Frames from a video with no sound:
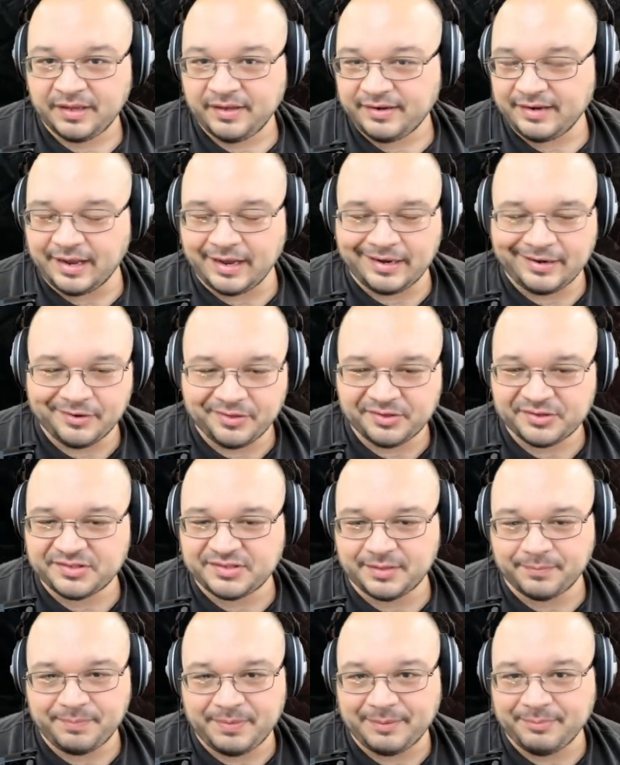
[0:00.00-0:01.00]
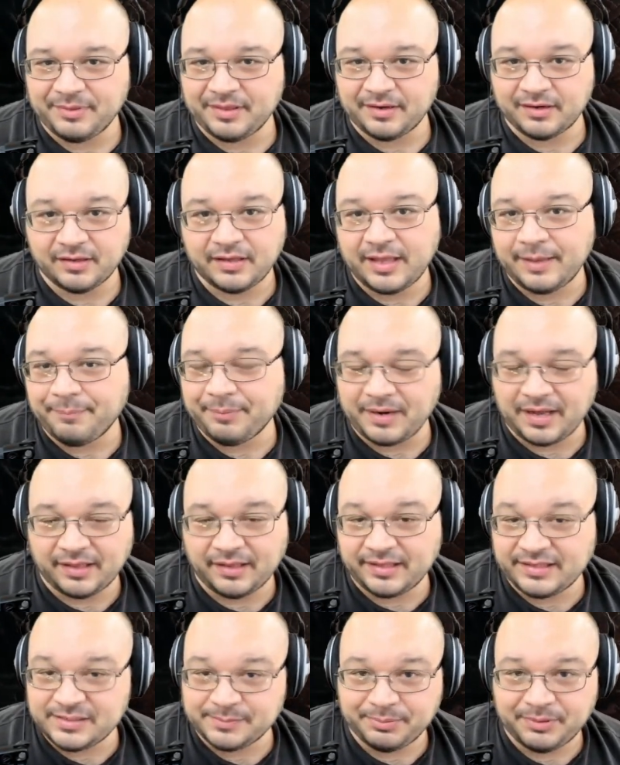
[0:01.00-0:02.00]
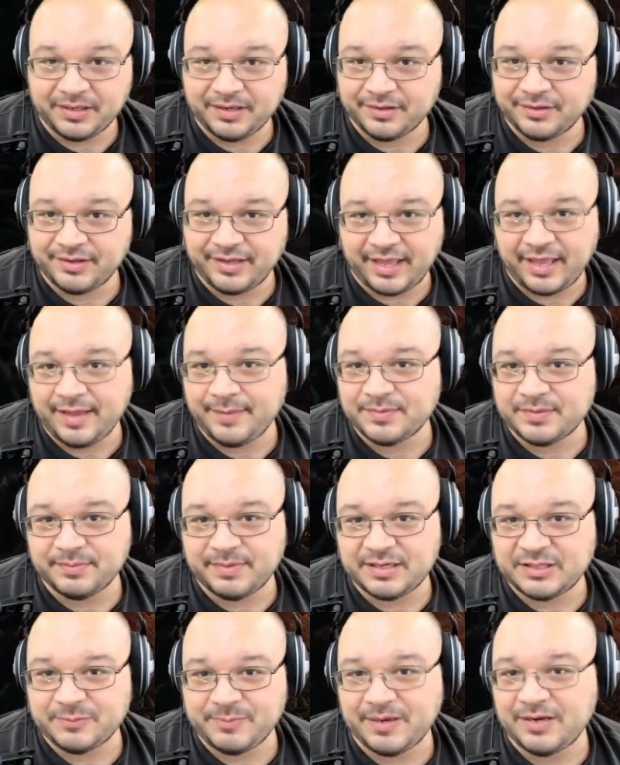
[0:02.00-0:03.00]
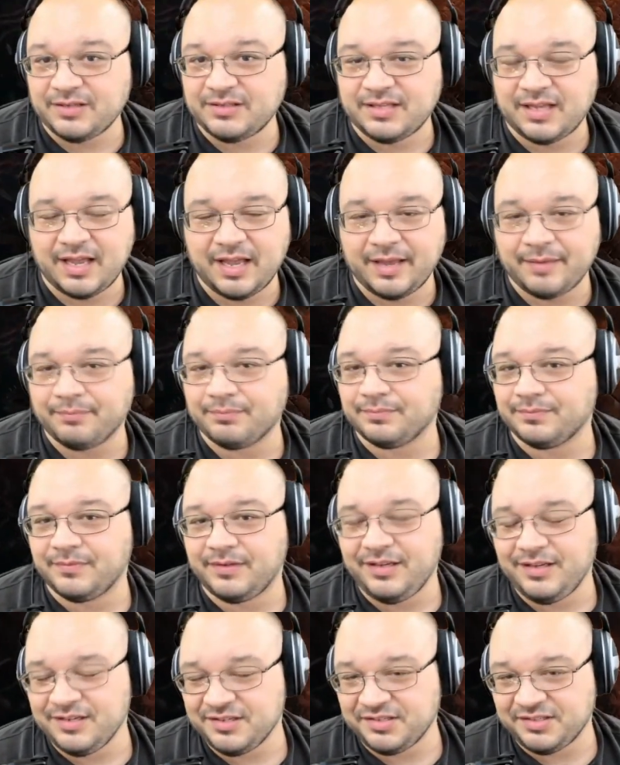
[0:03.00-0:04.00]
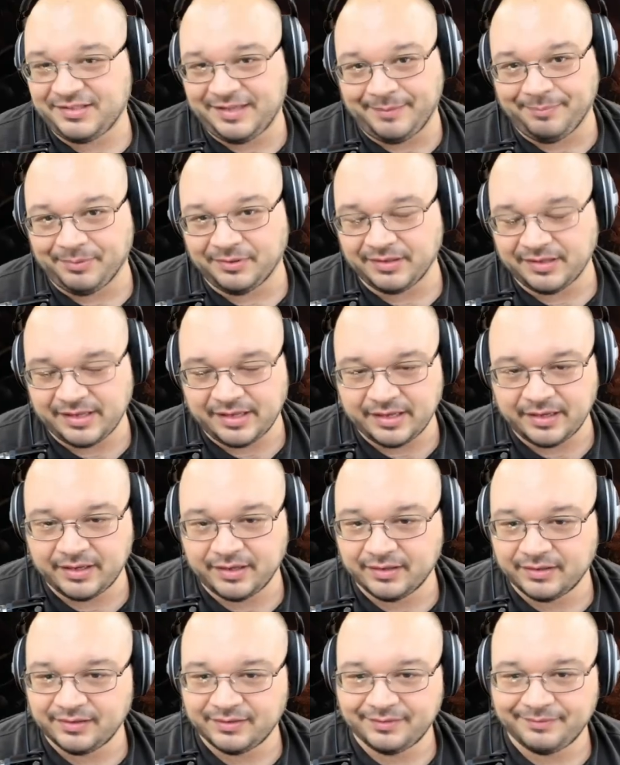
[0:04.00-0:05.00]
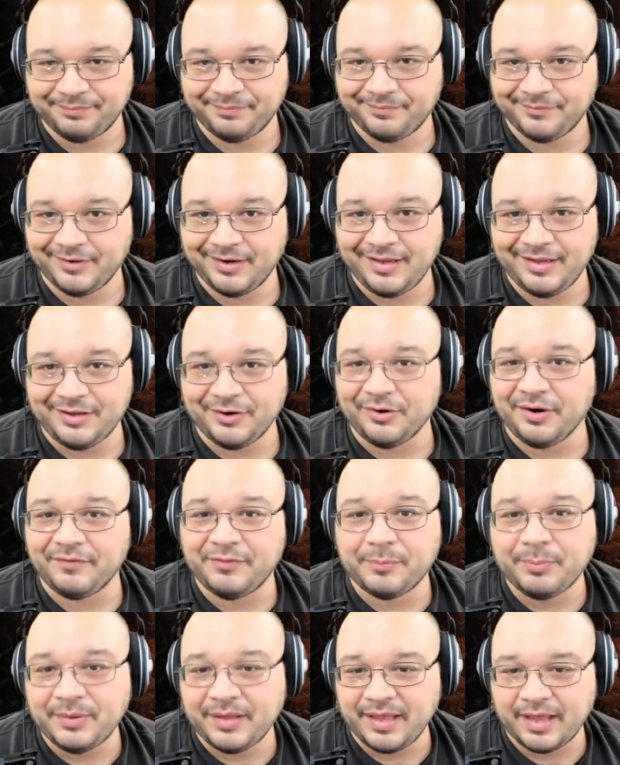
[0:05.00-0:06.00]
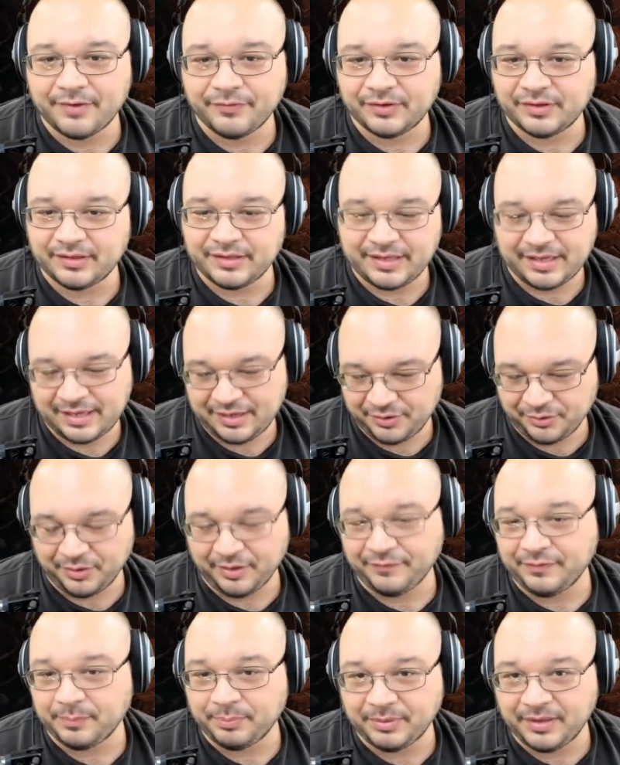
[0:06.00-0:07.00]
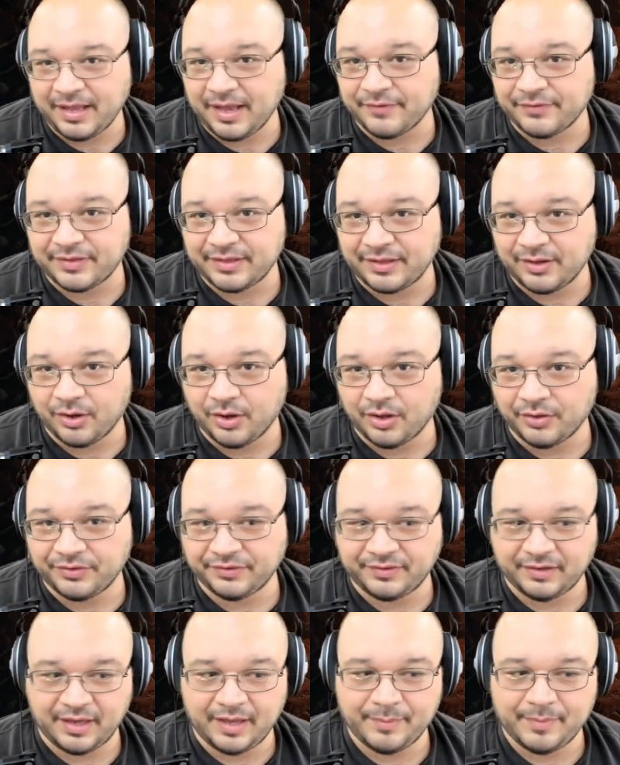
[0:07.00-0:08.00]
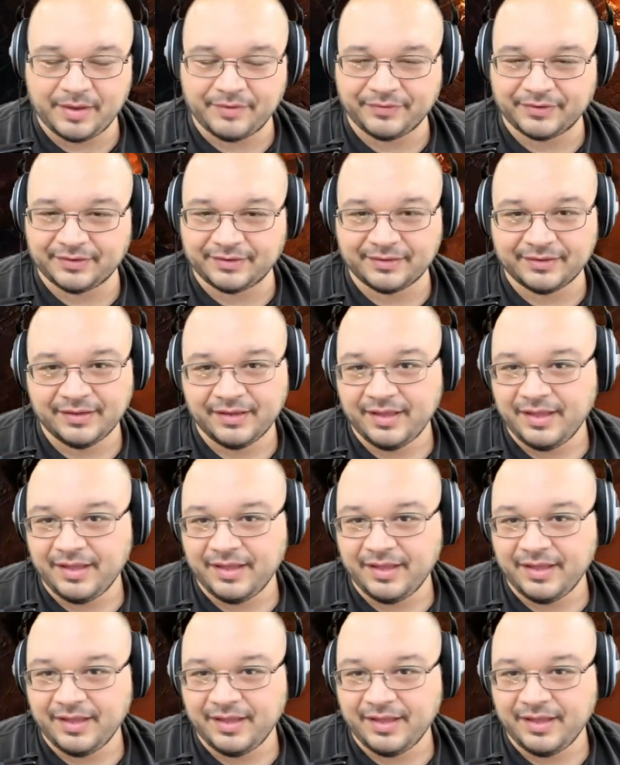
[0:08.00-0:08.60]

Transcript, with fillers: Now I know there's some people that are like, but I like to play other games in my spare time. Then you just skip a league, right? You don't have to play every league. You don't have to play everything all the time ever.